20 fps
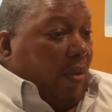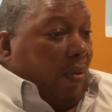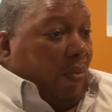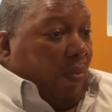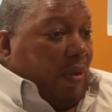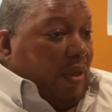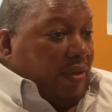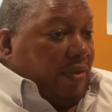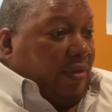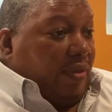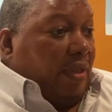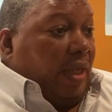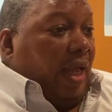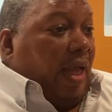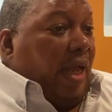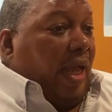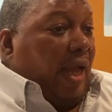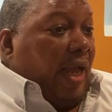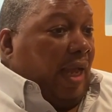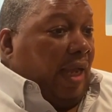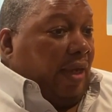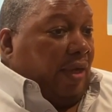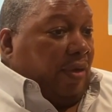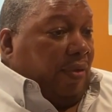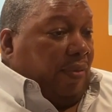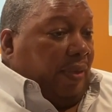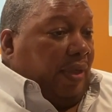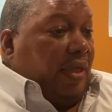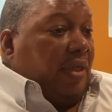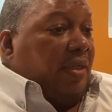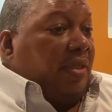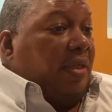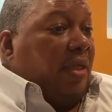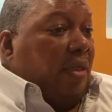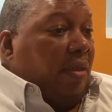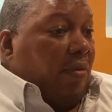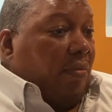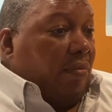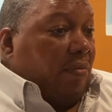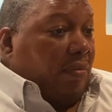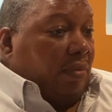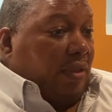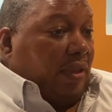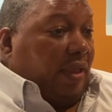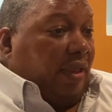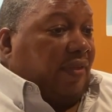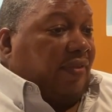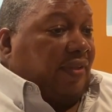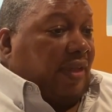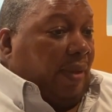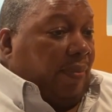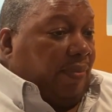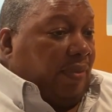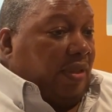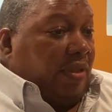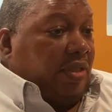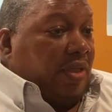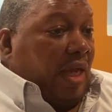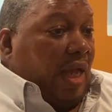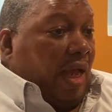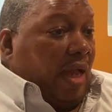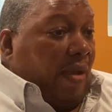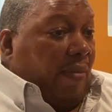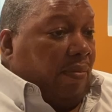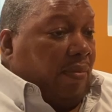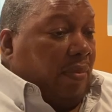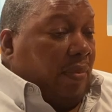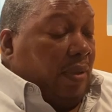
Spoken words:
once I agreed to accept the job,